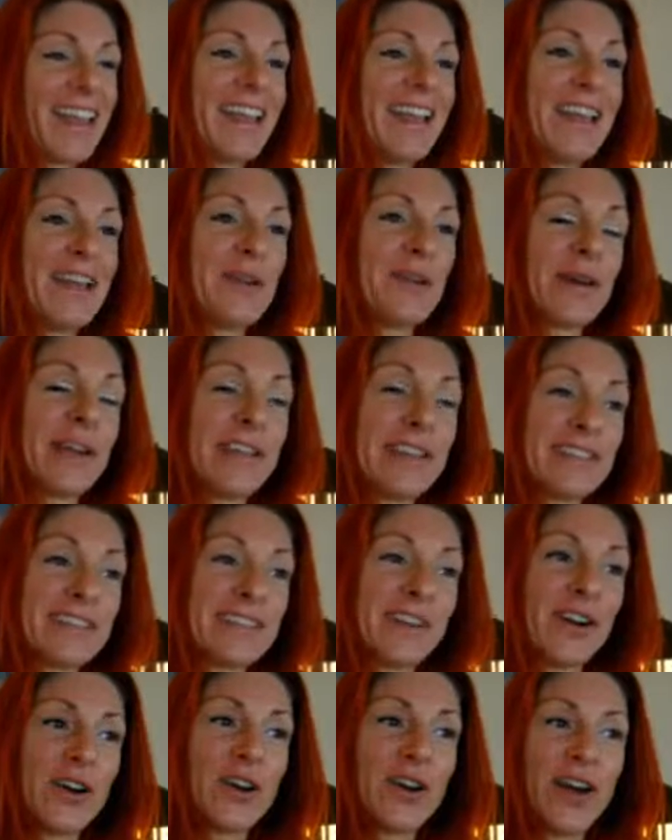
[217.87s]
Anyway,
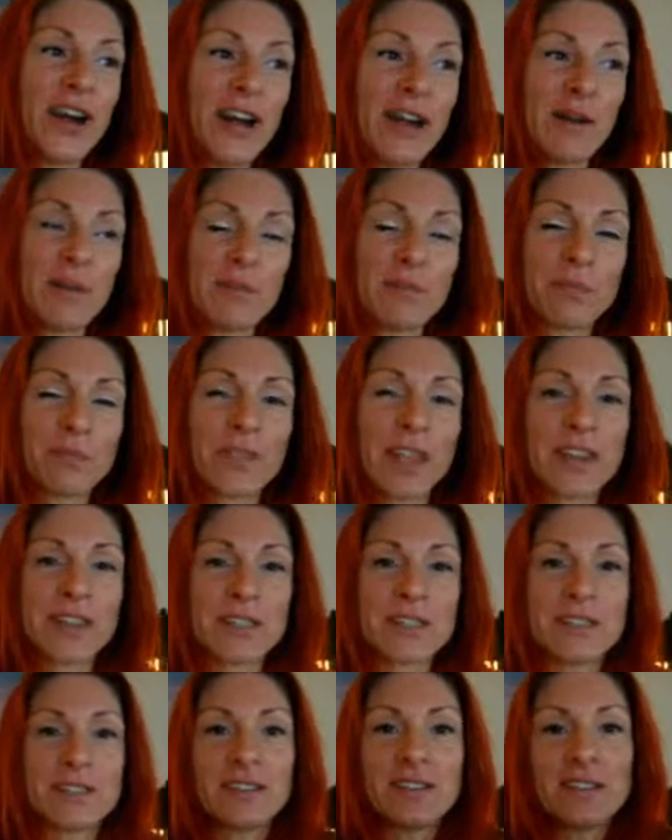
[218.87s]
so I'm
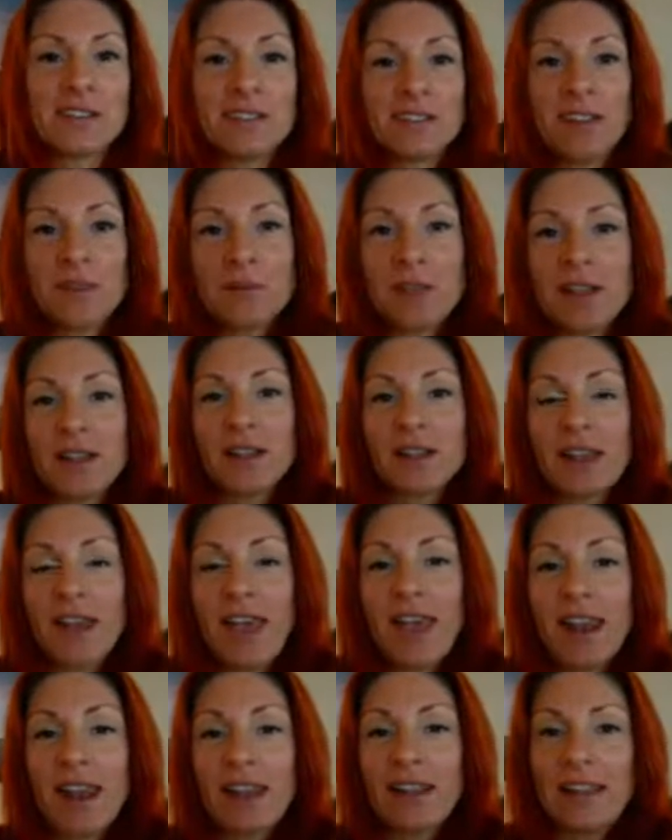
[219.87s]
going to
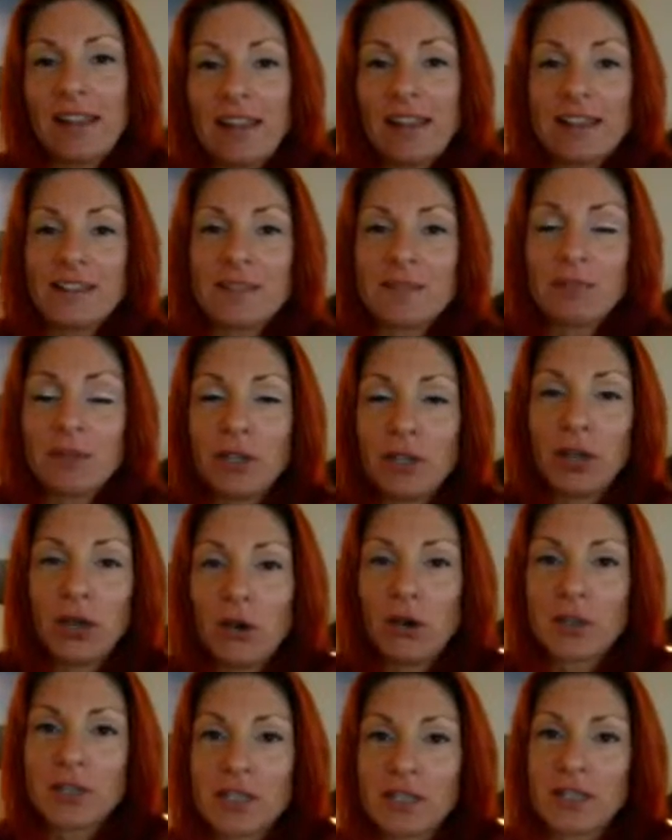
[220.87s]
add a link
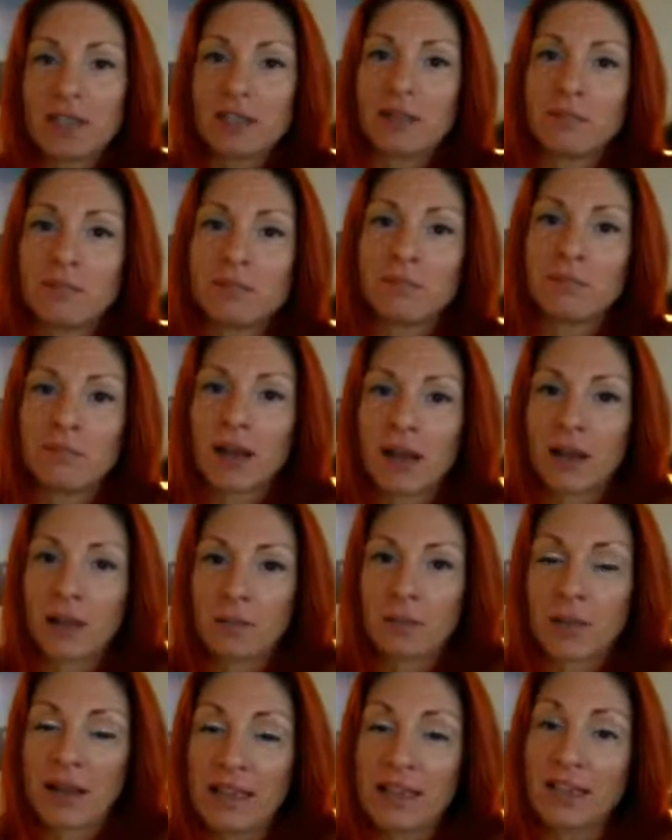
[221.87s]
below to
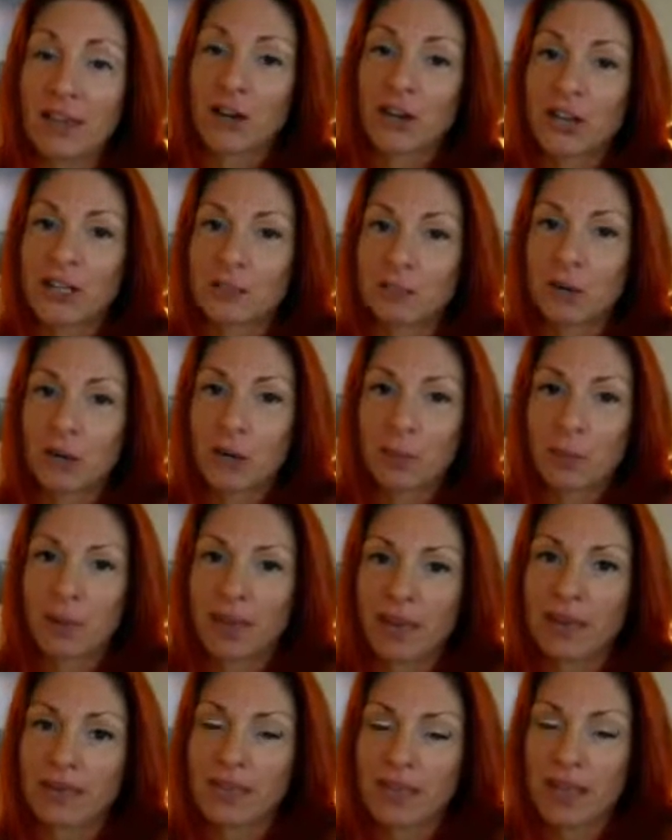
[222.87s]
Mike Geary's book,
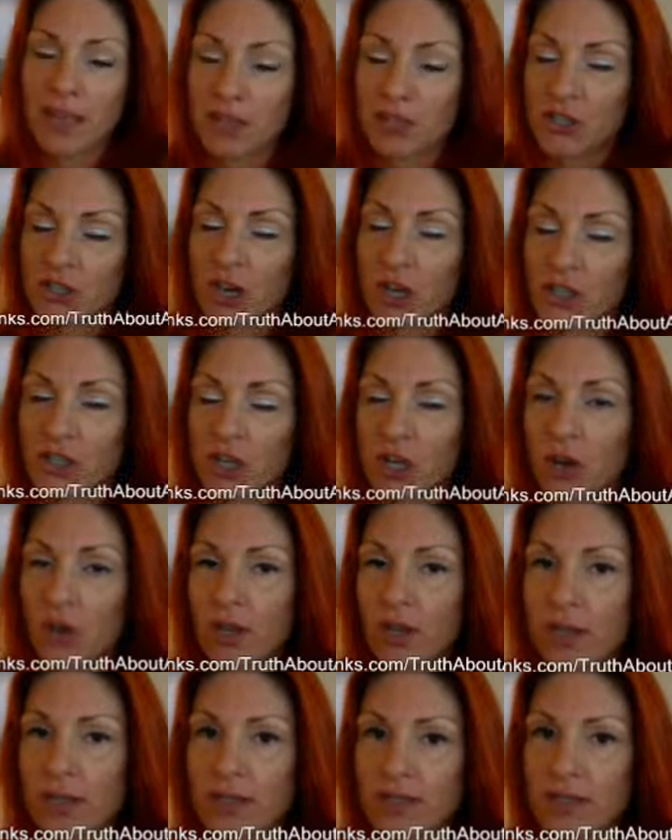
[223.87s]
because as you guys know,
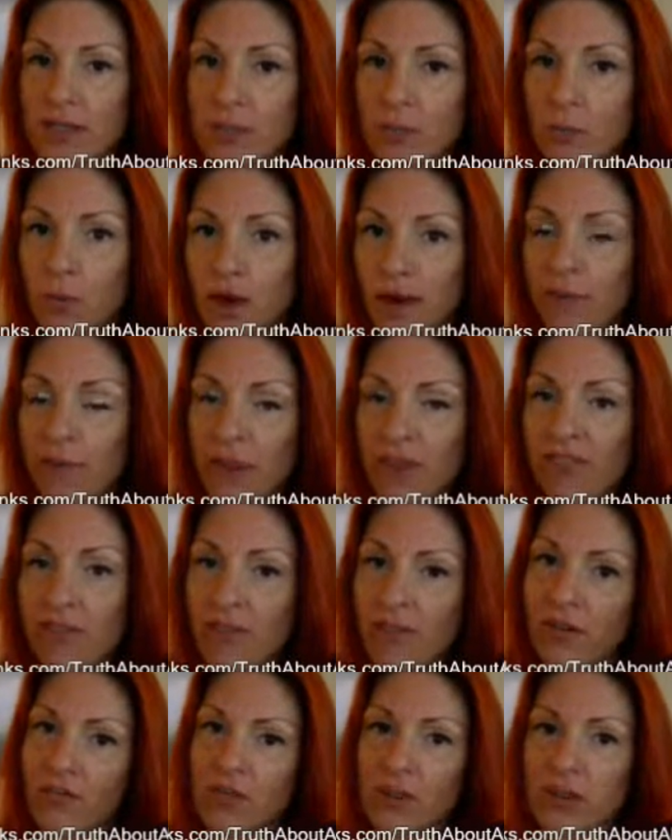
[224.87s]
he is one of my
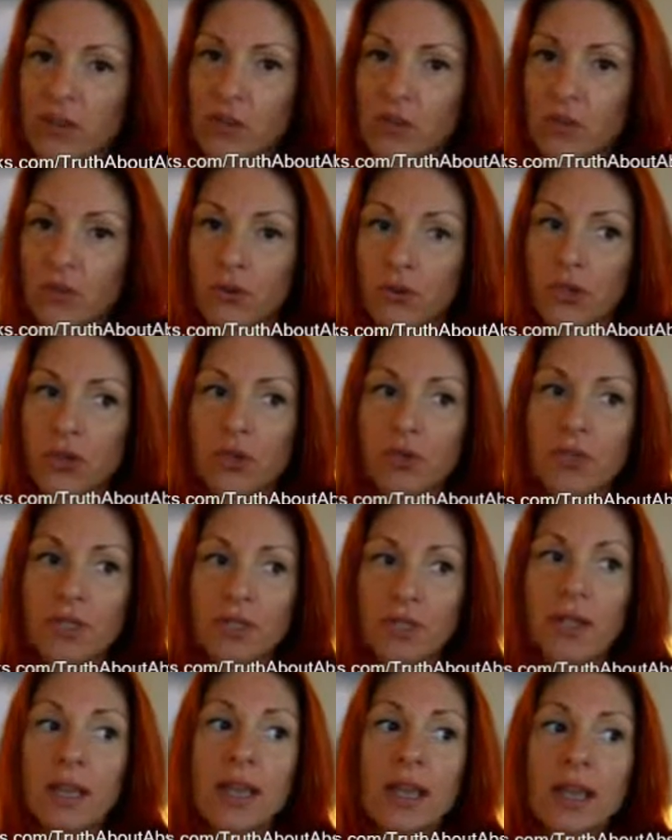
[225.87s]
favorite fitness
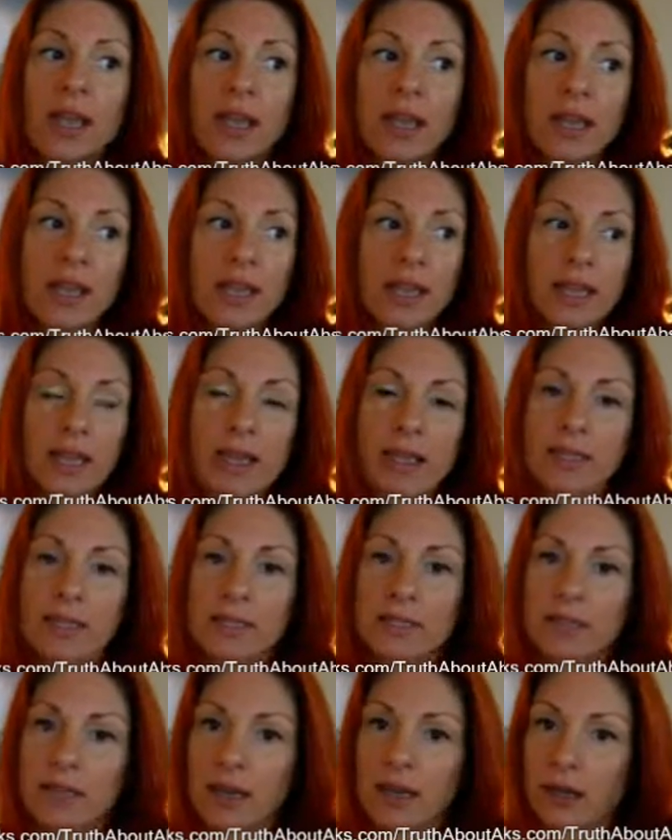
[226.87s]
gurus, and he
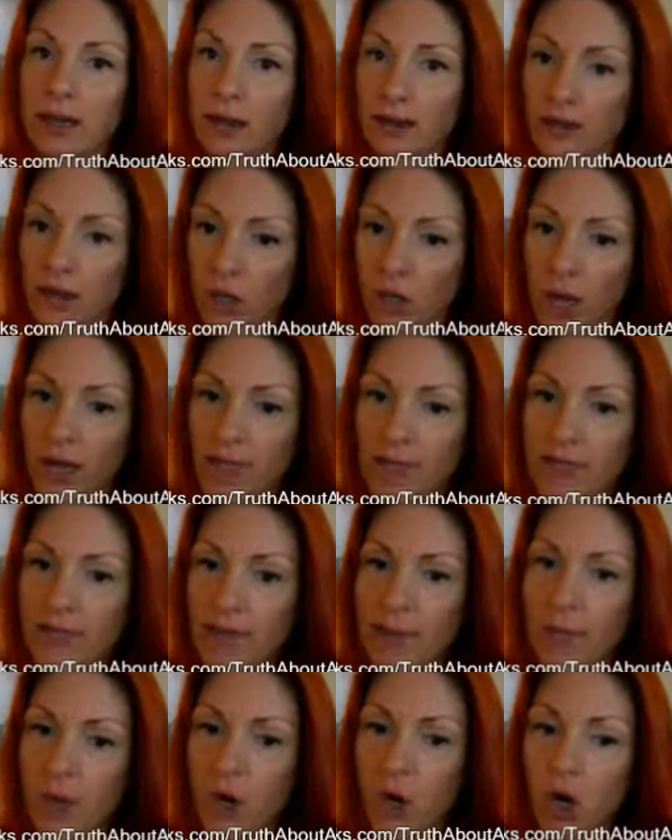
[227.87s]
has a lot to
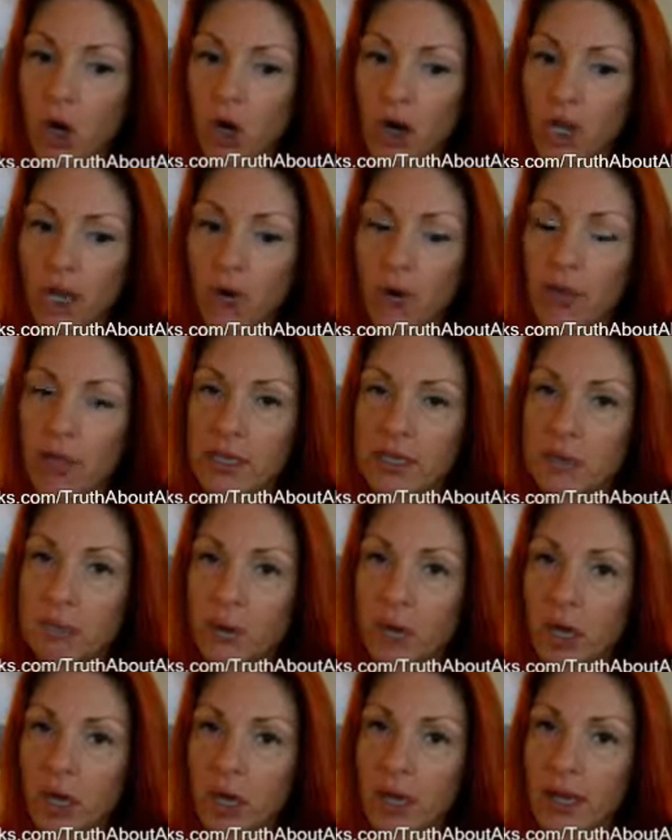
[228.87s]
say about cardio in his
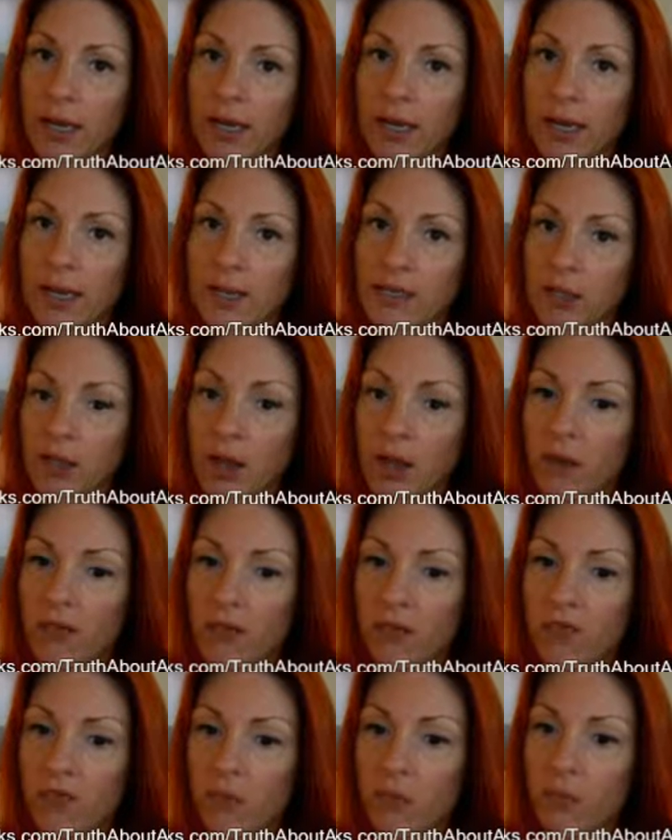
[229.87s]
book, and he has a lot
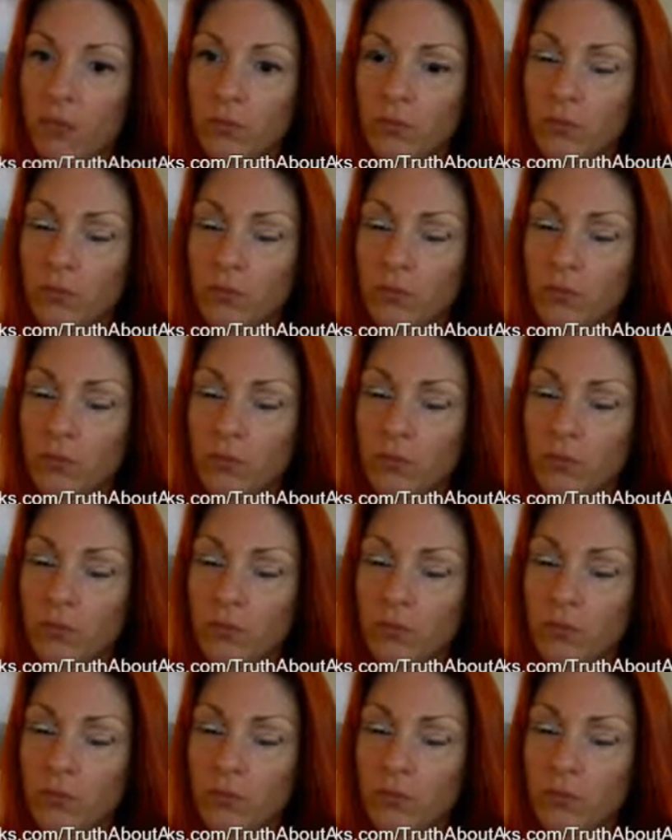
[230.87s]
of